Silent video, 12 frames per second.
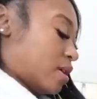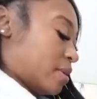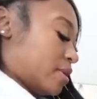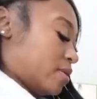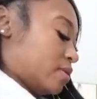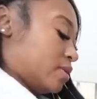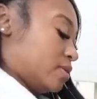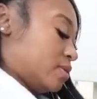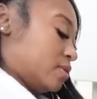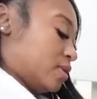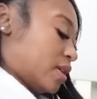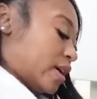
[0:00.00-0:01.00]
Probably gonna do
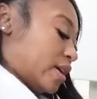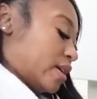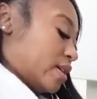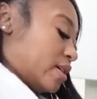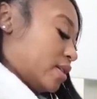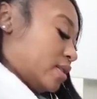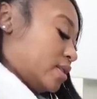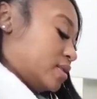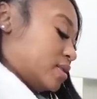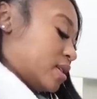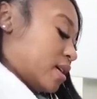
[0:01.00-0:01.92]
like at least